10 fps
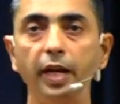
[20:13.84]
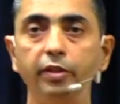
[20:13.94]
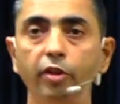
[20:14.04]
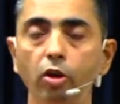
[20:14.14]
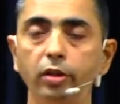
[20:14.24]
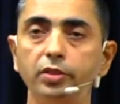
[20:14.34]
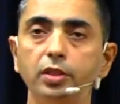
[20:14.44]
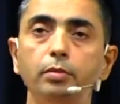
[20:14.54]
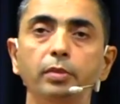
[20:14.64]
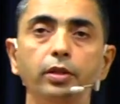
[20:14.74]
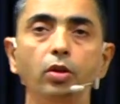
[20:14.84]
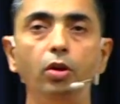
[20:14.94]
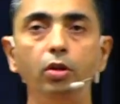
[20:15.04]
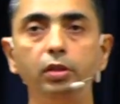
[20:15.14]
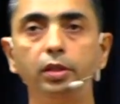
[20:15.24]
patriotism and
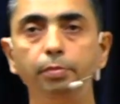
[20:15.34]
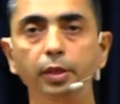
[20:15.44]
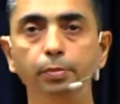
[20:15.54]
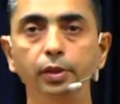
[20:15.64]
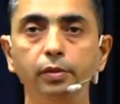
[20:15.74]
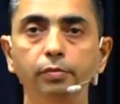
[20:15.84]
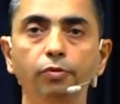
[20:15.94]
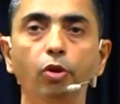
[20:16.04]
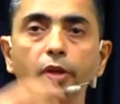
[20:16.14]
all the people